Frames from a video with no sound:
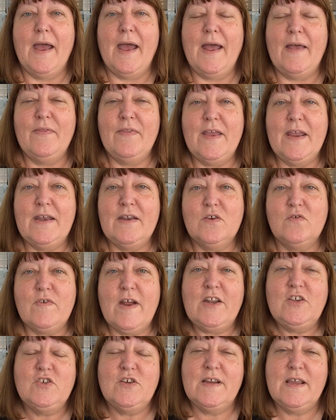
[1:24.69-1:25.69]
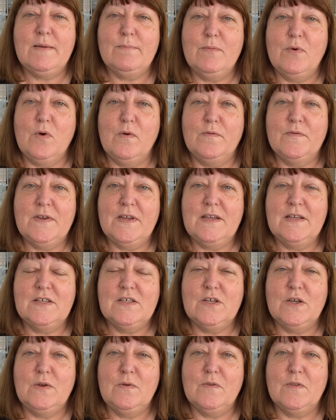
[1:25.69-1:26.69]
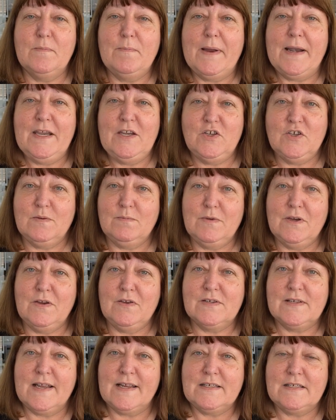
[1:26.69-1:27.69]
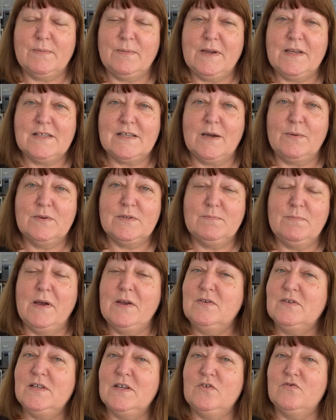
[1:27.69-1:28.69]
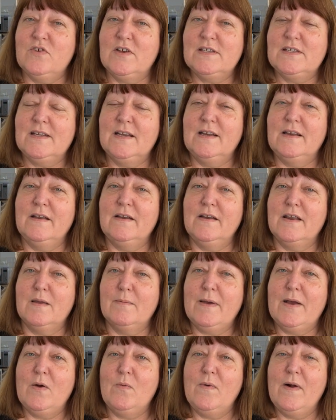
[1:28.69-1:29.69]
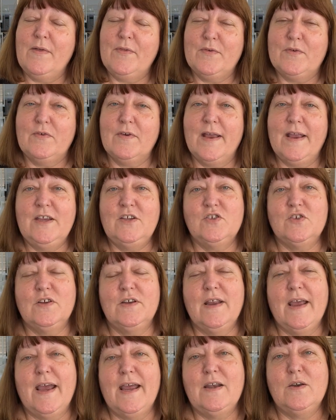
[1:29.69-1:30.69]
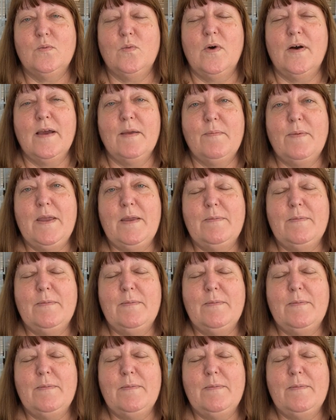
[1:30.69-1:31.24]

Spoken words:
and then gradually it morphed into the Money Gym newsletter because I was most interested in learning about wealth creation and why